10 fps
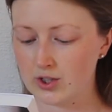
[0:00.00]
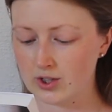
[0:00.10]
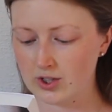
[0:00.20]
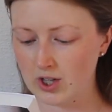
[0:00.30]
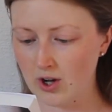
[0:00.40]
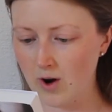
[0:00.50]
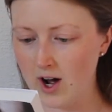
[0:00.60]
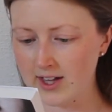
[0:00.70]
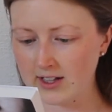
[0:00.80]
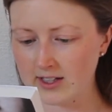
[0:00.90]
So
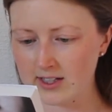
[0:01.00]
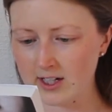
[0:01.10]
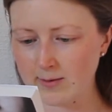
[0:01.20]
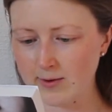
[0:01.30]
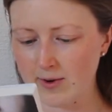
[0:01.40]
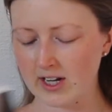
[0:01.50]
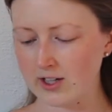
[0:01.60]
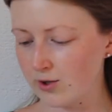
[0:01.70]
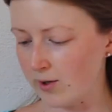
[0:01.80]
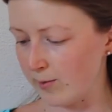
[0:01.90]
I think this is going to be really
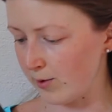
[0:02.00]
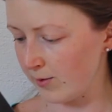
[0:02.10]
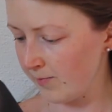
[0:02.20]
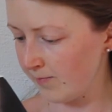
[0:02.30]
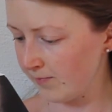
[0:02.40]
enjoyable.